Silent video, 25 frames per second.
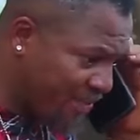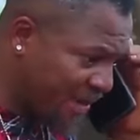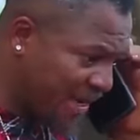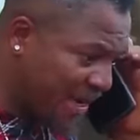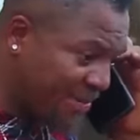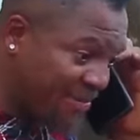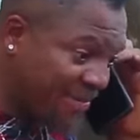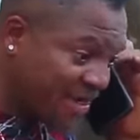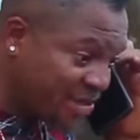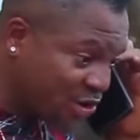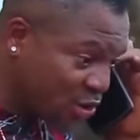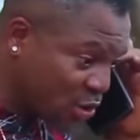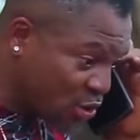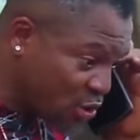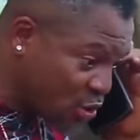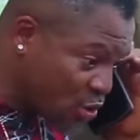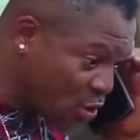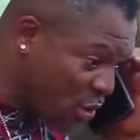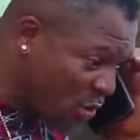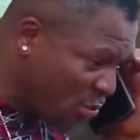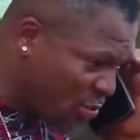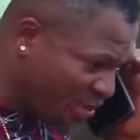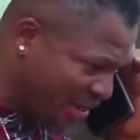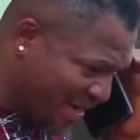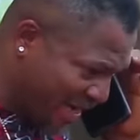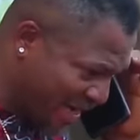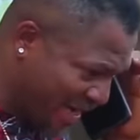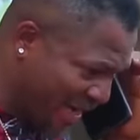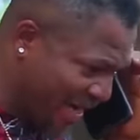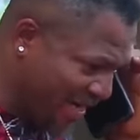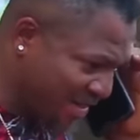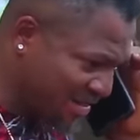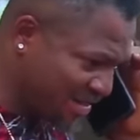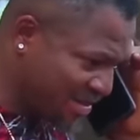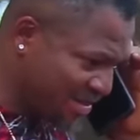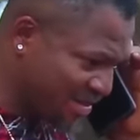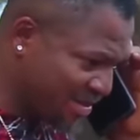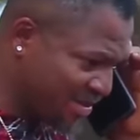coming, then make sure you come with the
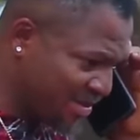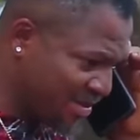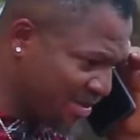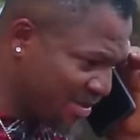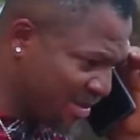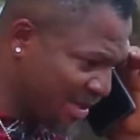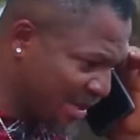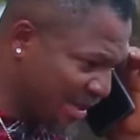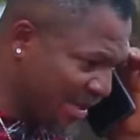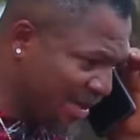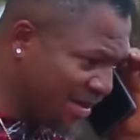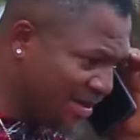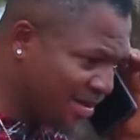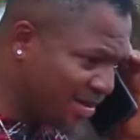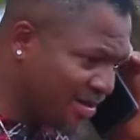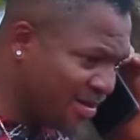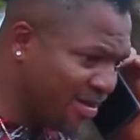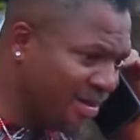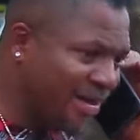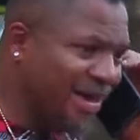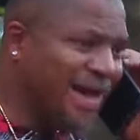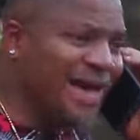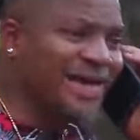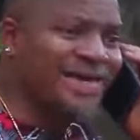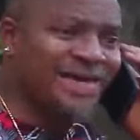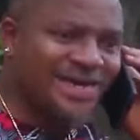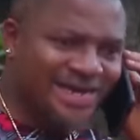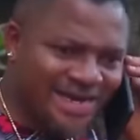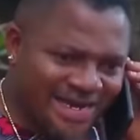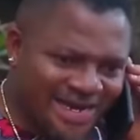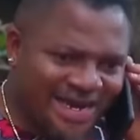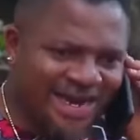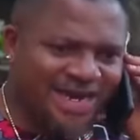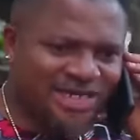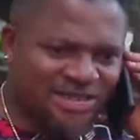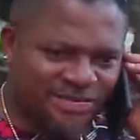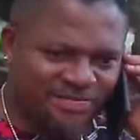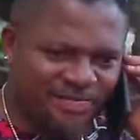cash. Eh? I need the
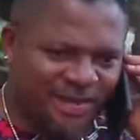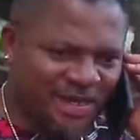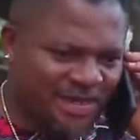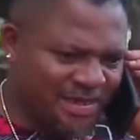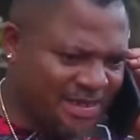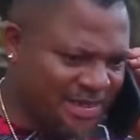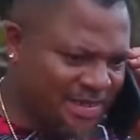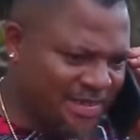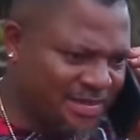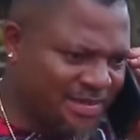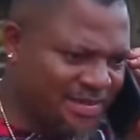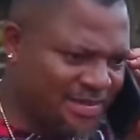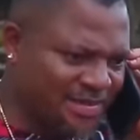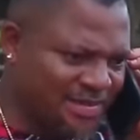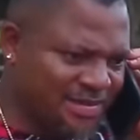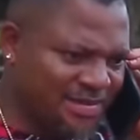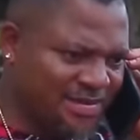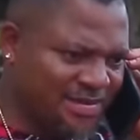cash back.